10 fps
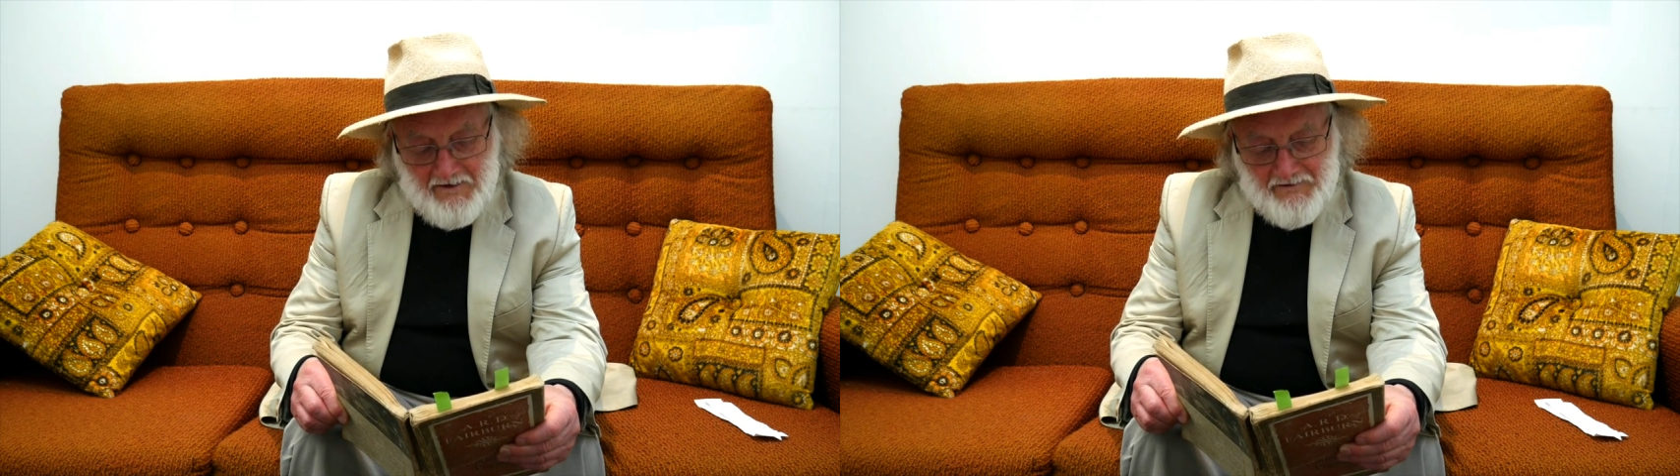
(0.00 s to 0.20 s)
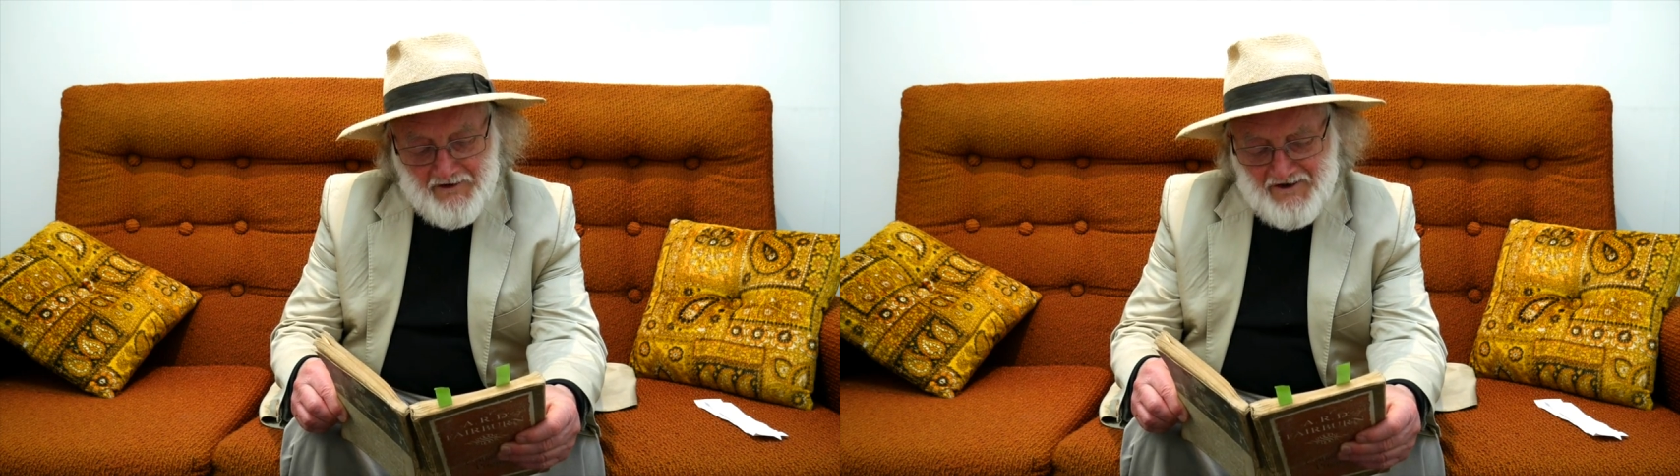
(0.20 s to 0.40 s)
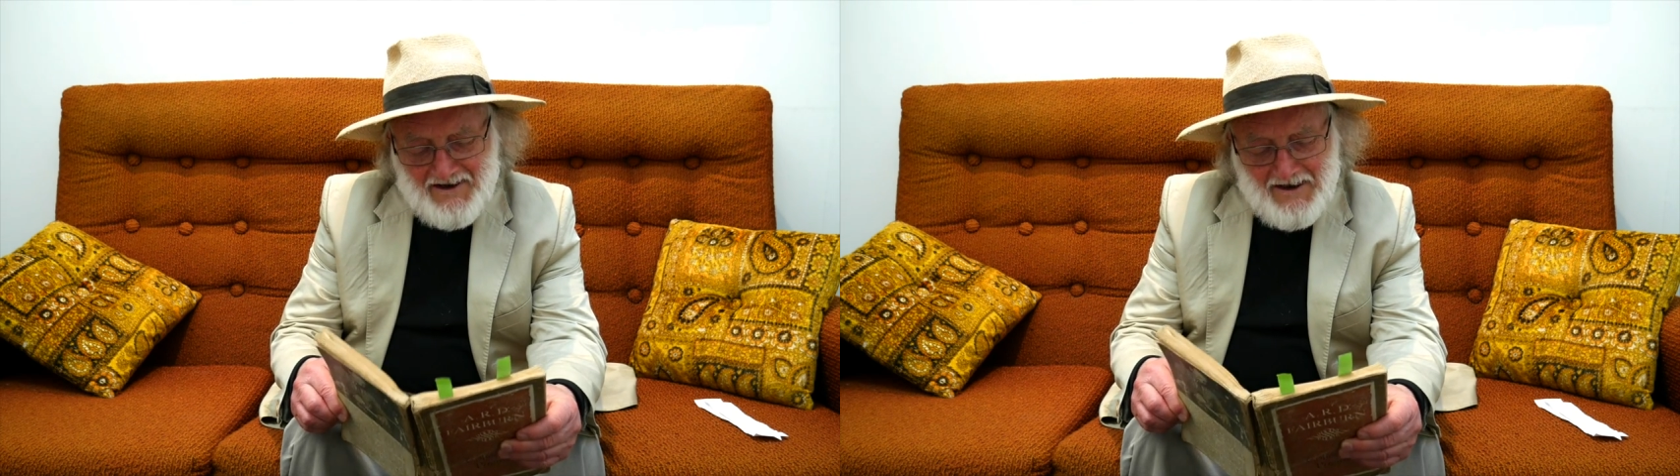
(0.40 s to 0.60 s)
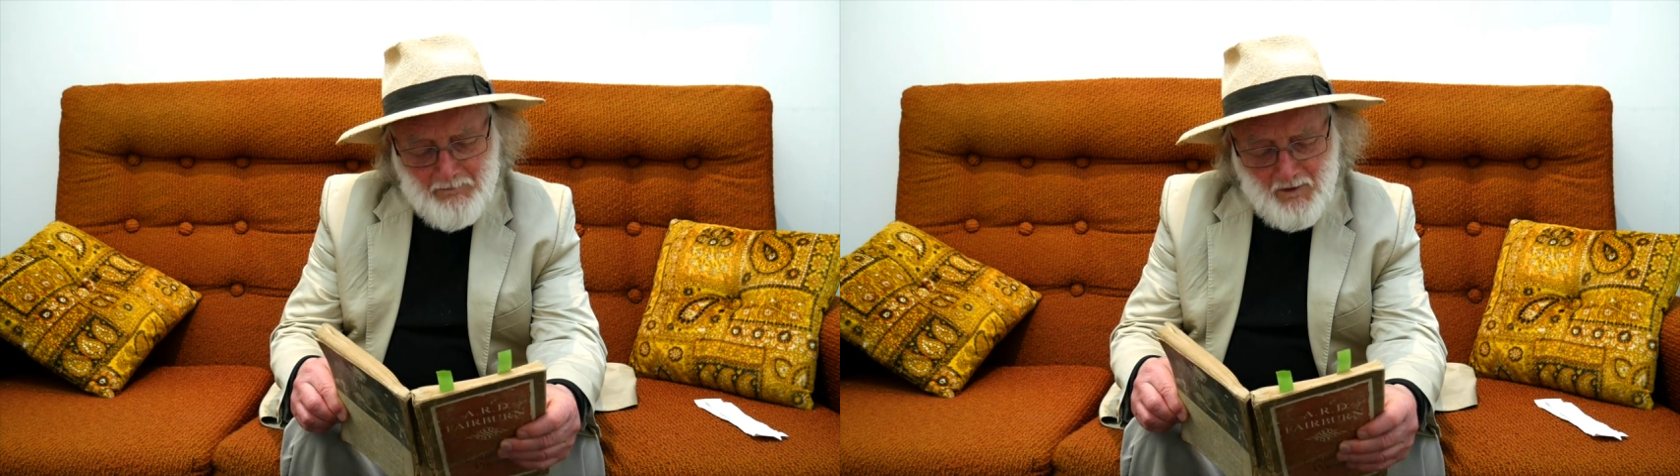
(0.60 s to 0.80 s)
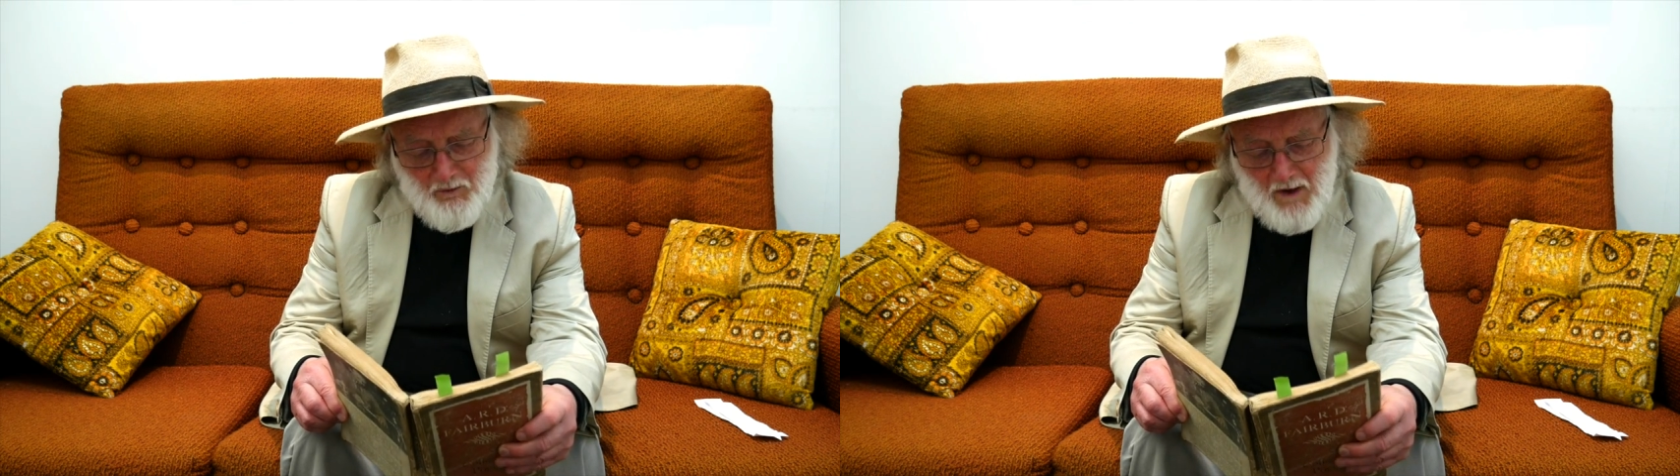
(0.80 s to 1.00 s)
To sleep
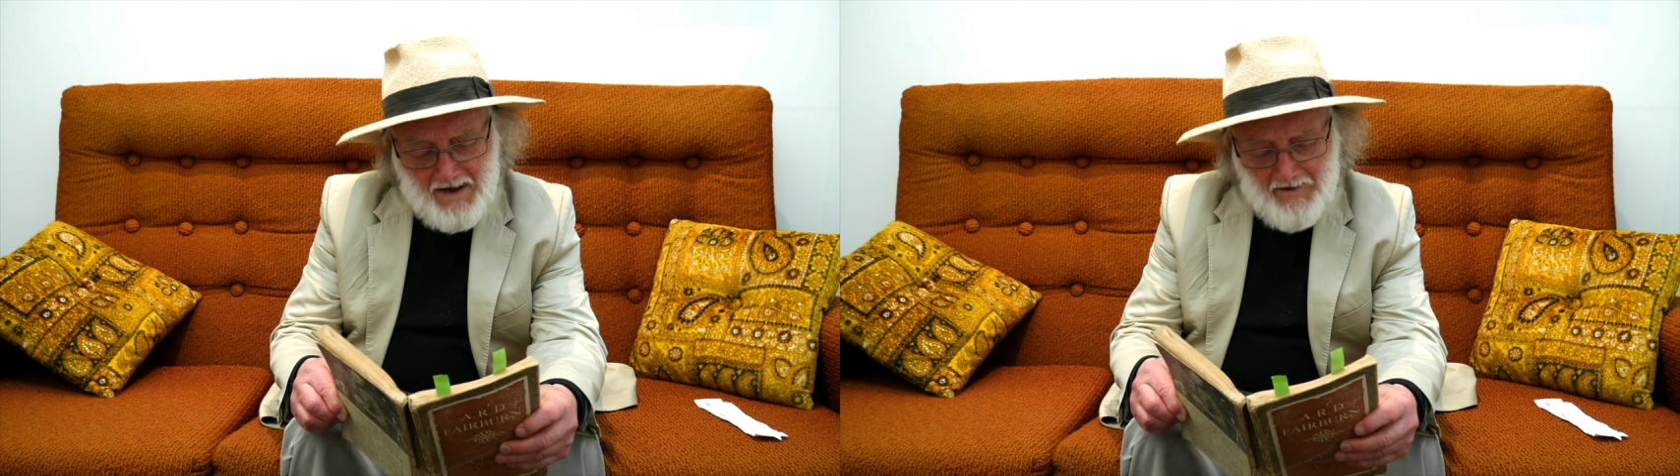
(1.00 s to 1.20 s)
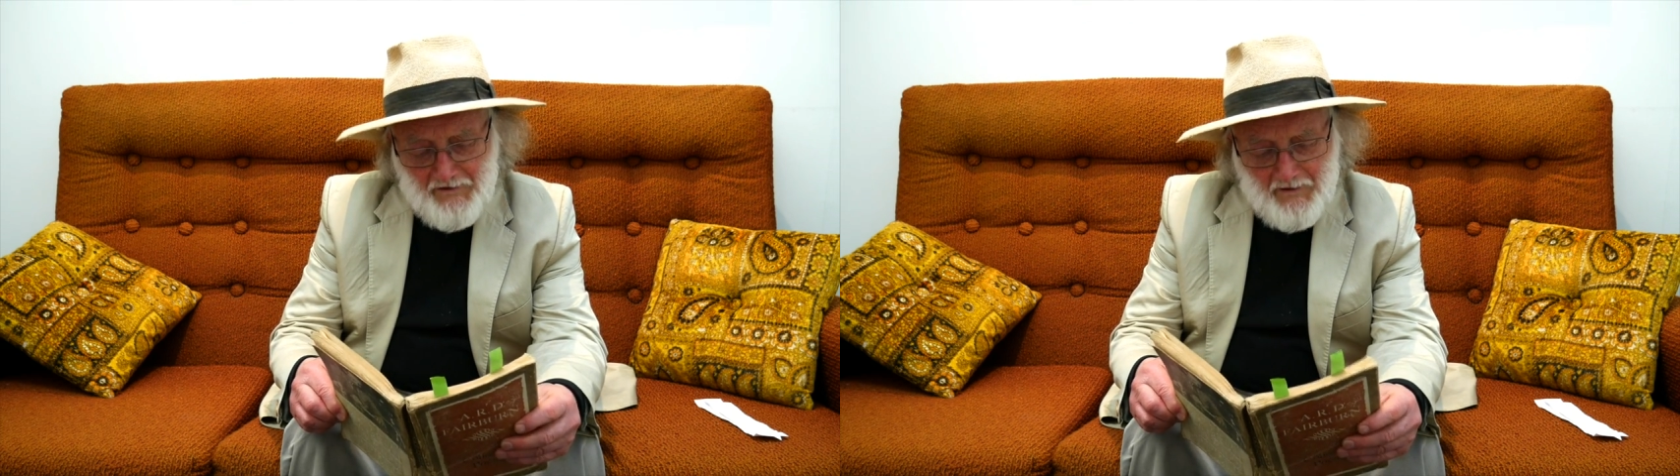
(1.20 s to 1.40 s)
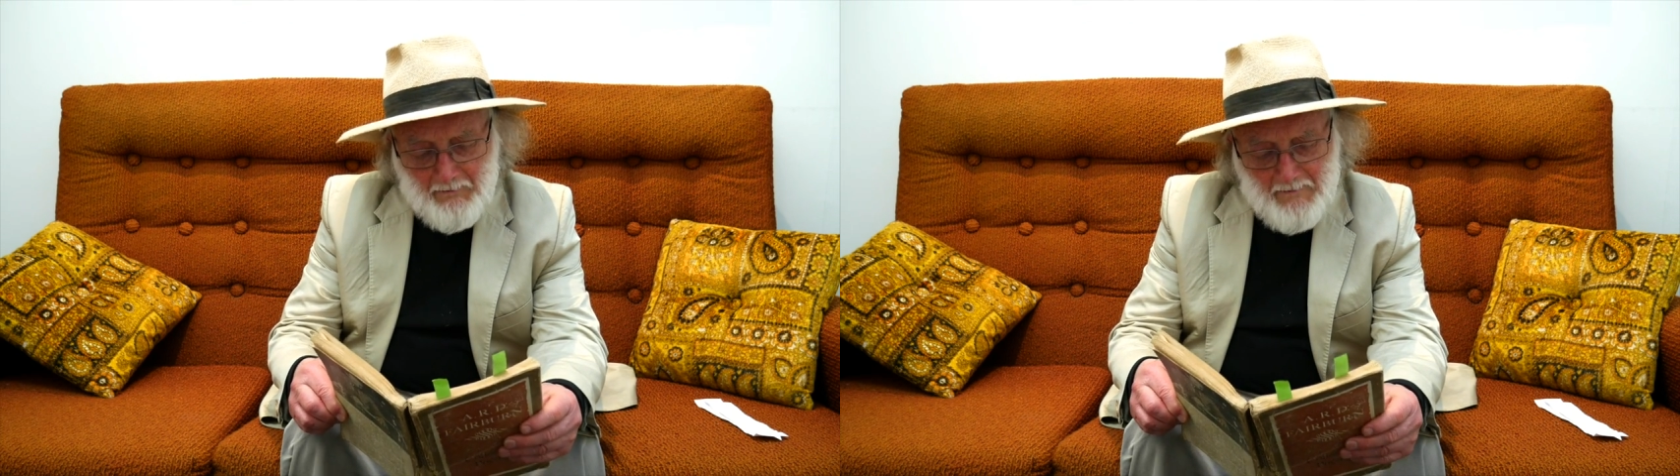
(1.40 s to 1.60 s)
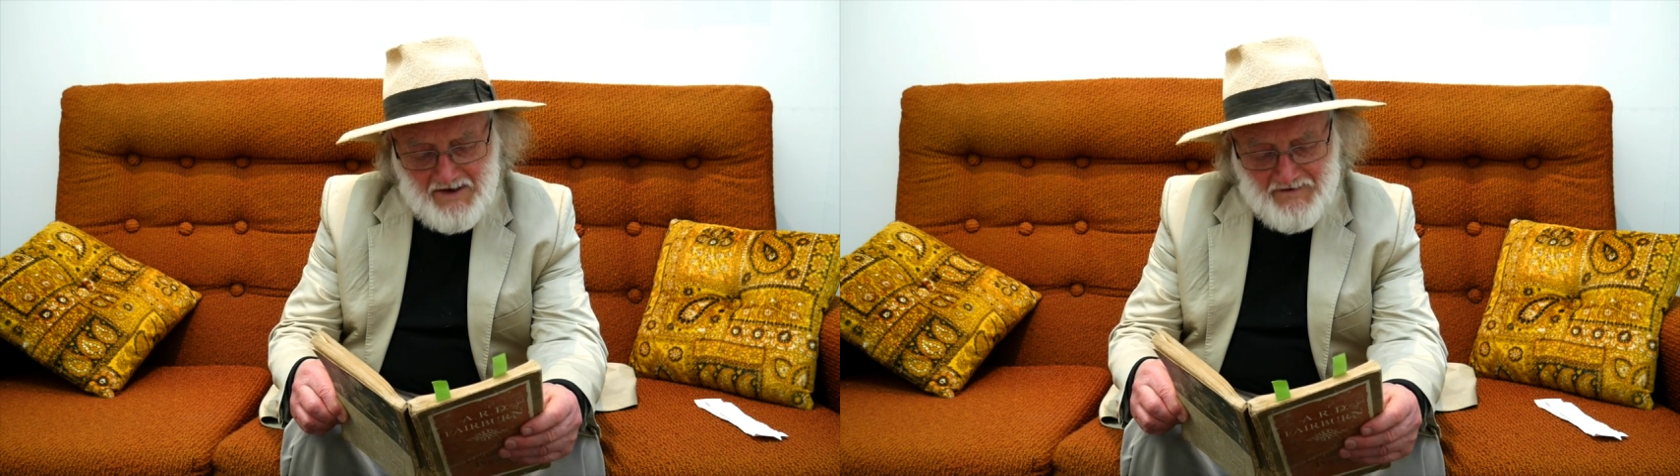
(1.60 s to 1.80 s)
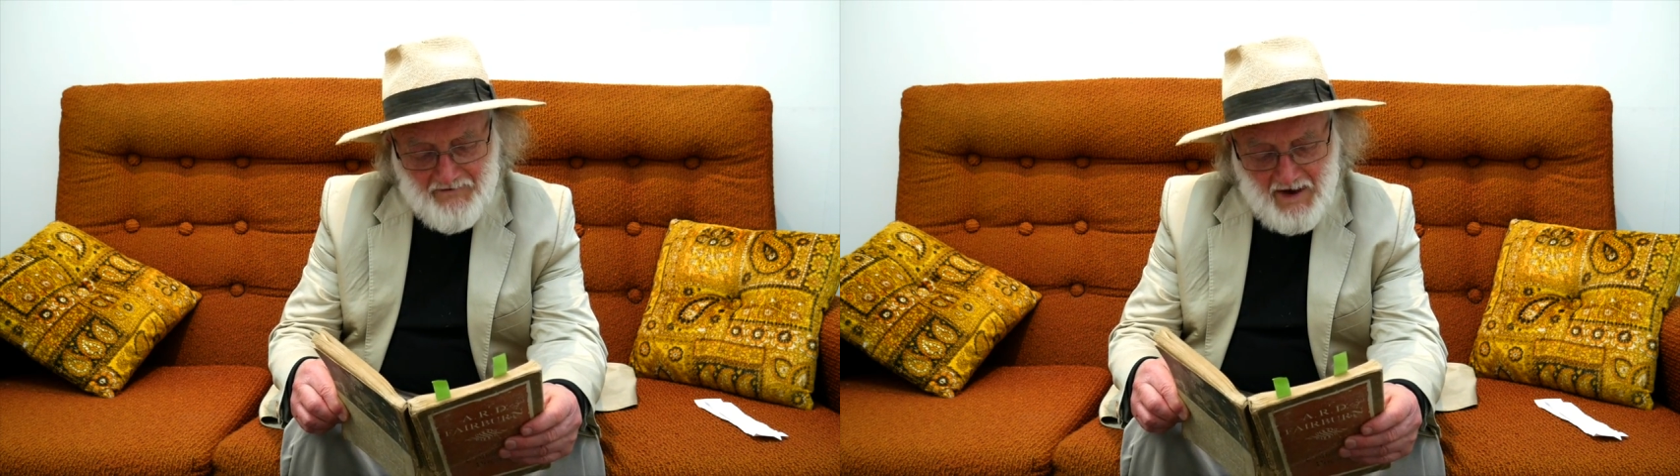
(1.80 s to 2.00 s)
with one is not
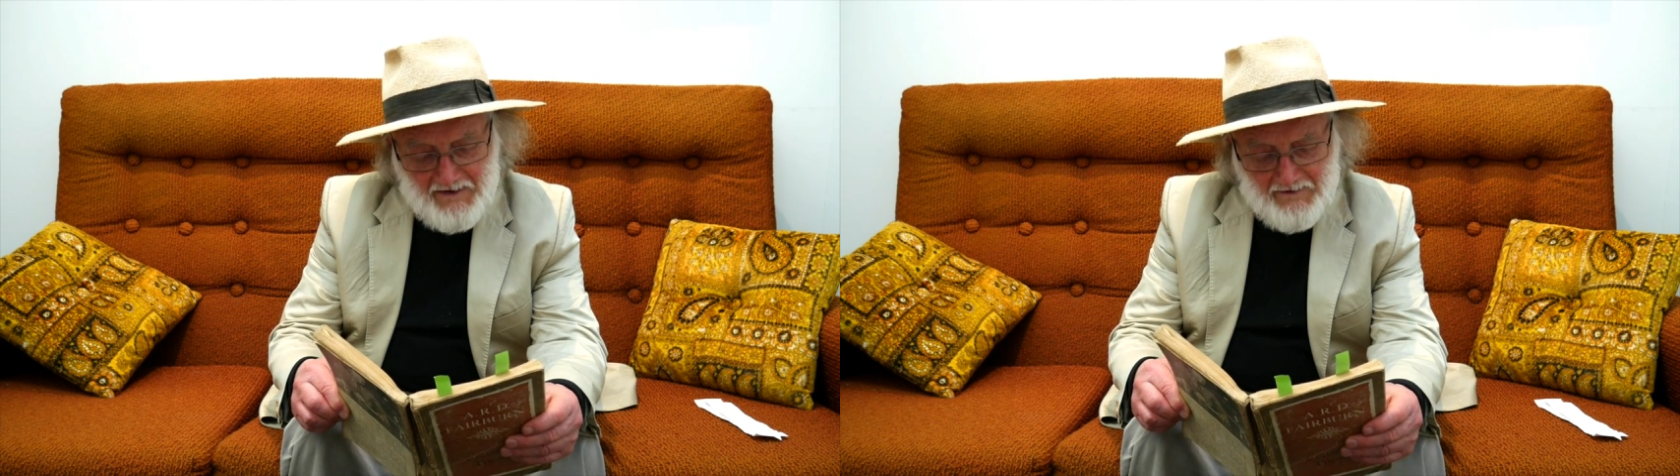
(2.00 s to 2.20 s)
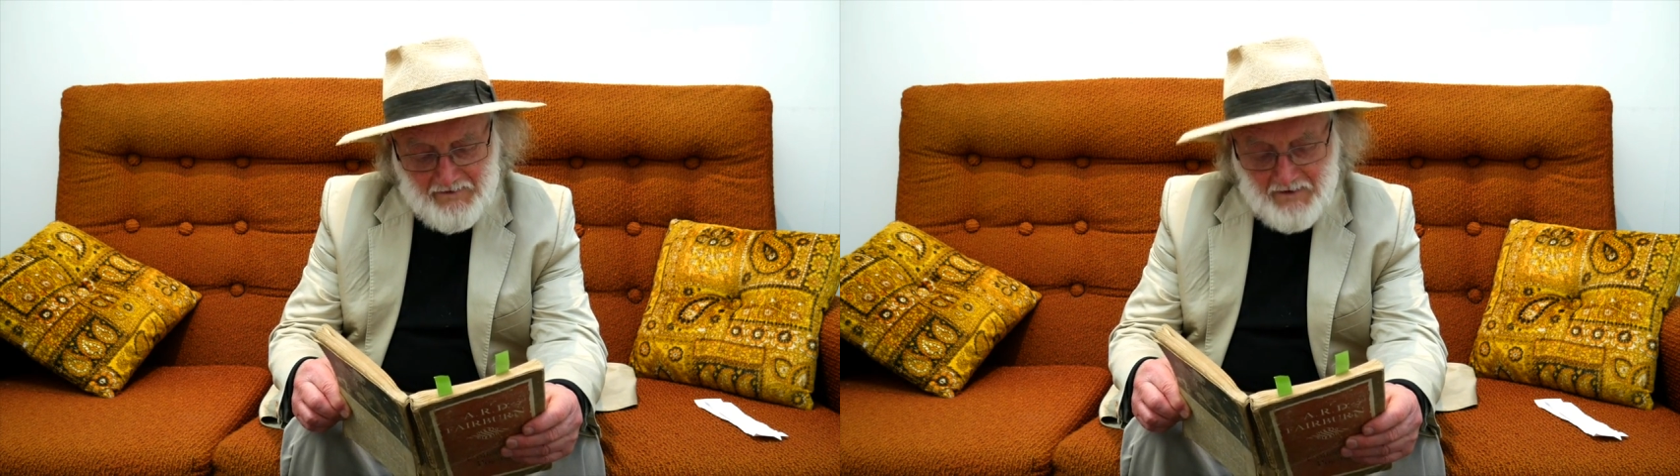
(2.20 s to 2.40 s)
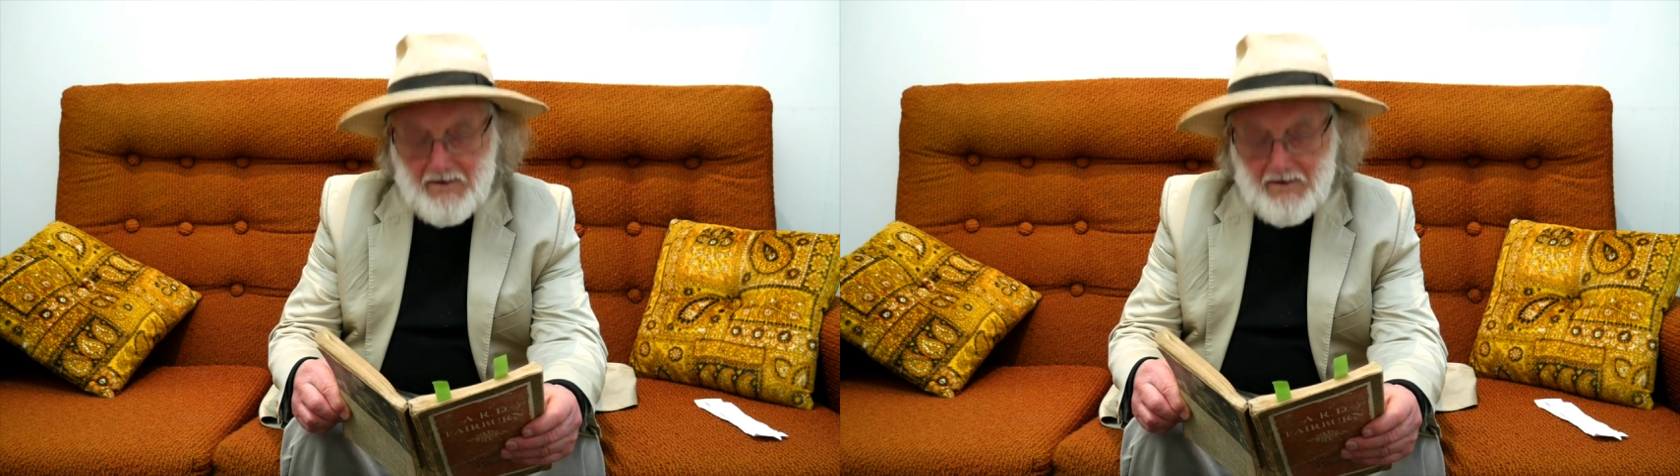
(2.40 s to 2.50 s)
much fun,